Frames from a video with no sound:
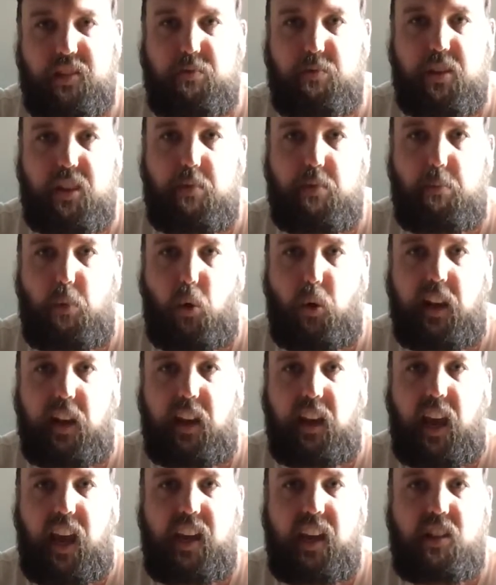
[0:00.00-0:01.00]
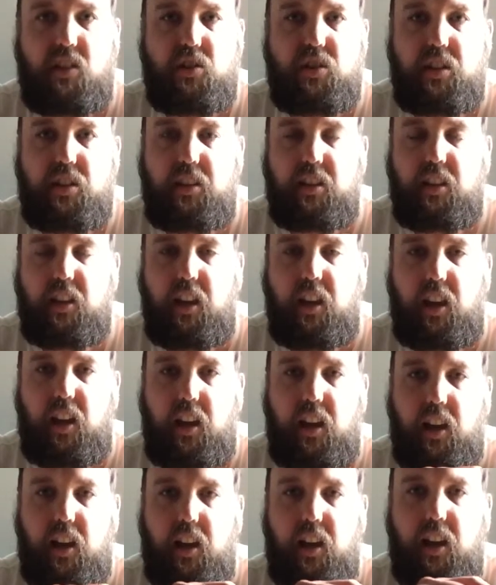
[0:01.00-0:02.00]
with the mod engaged.
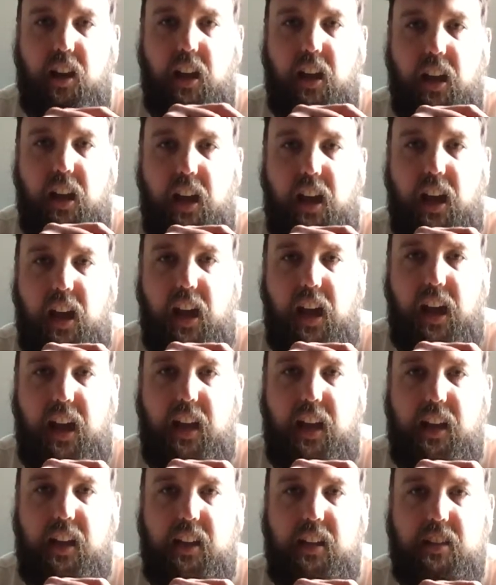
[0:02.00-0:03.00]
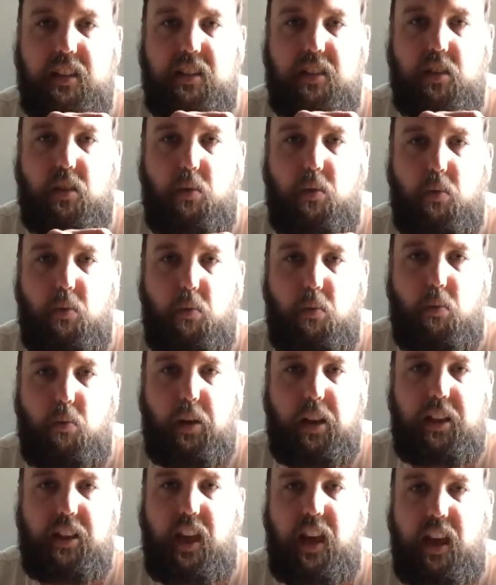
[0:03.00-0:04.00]
And
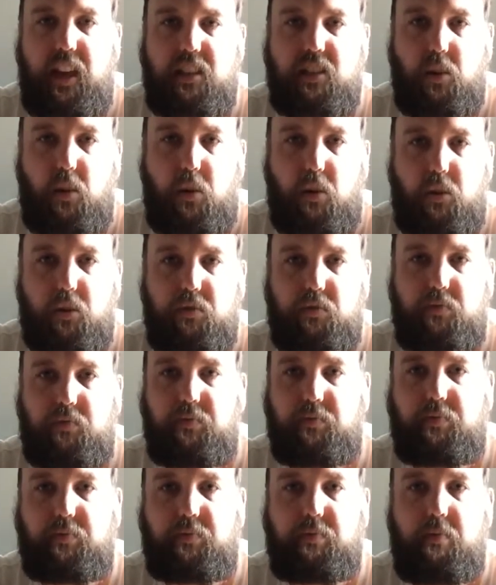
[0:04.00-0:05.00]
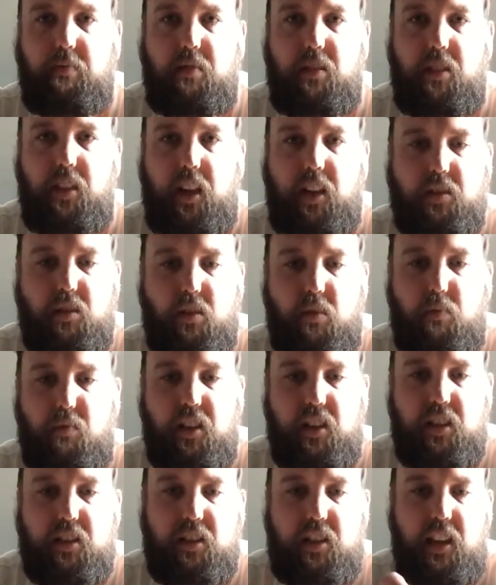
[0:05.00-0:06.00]
when that's on, that's
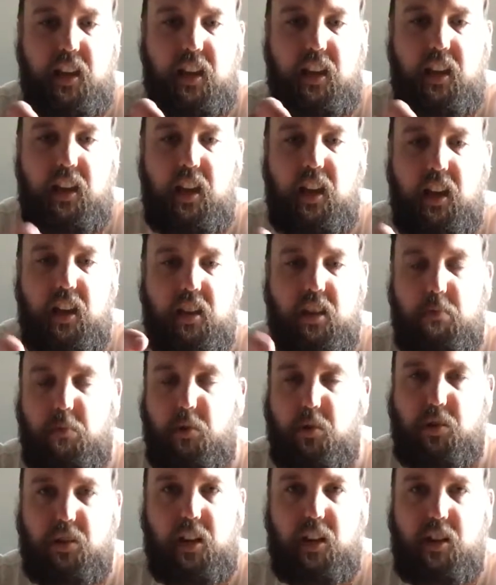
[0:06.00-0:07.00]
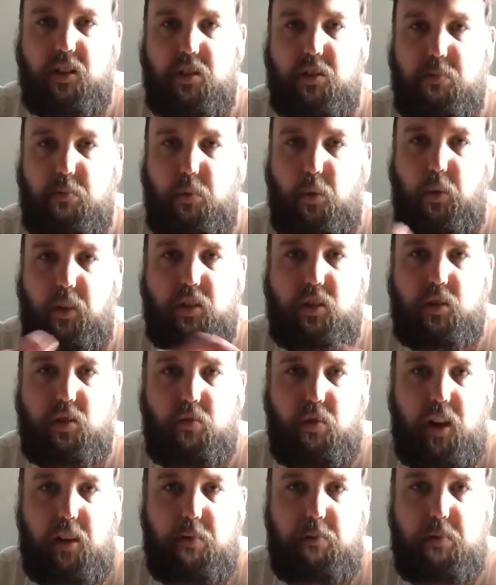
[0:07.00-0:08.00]
obviously, the modulation's more
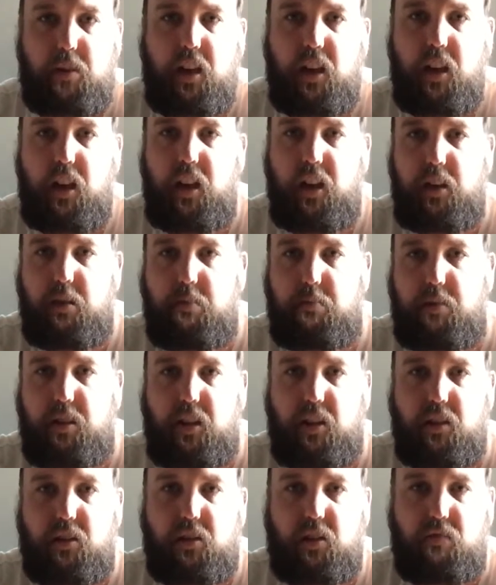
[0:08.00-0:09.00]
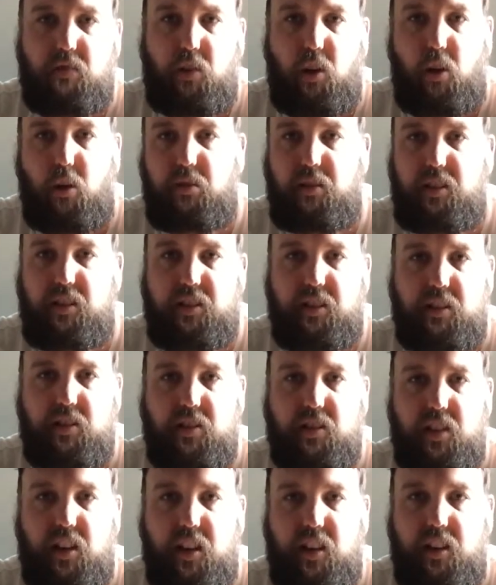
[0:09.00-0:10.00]
extreme, because you've got
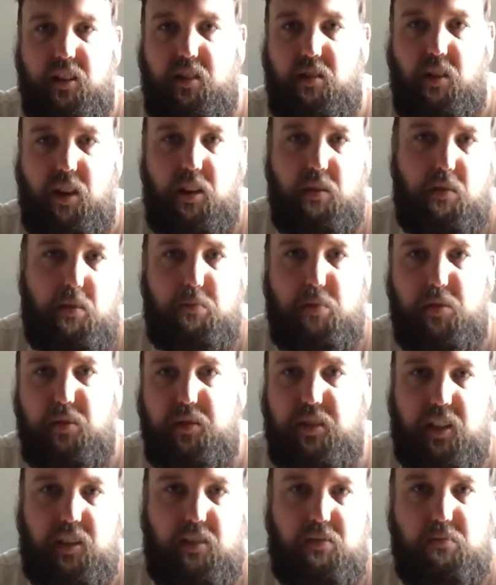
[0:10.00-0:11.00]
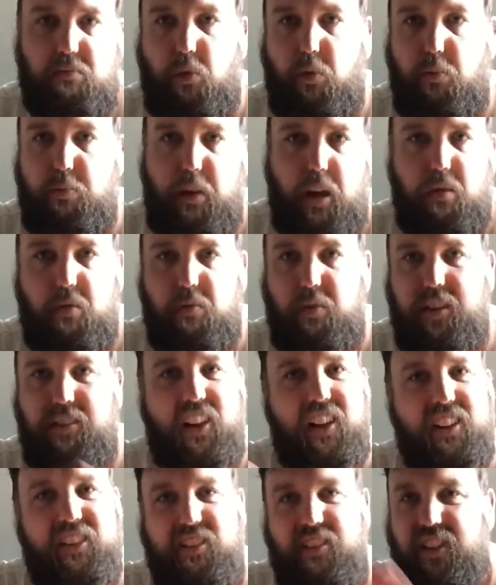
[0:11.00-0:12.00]
essentially greater input signal, more power, whatever.
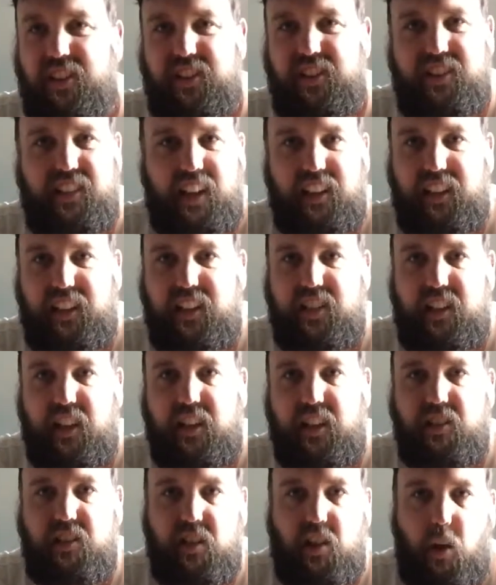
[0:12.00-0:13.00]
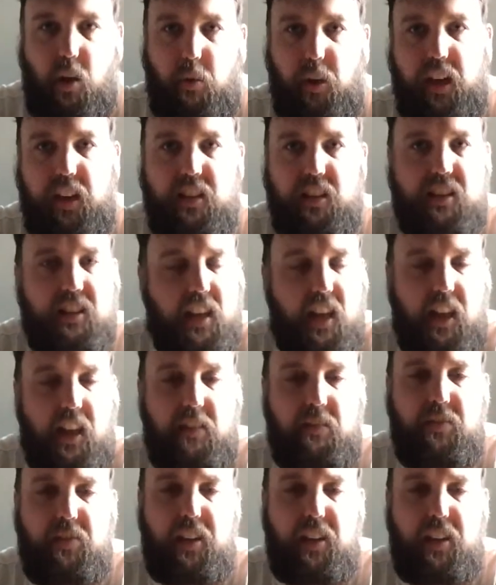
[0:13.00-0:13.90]
I don't understand these things going into there.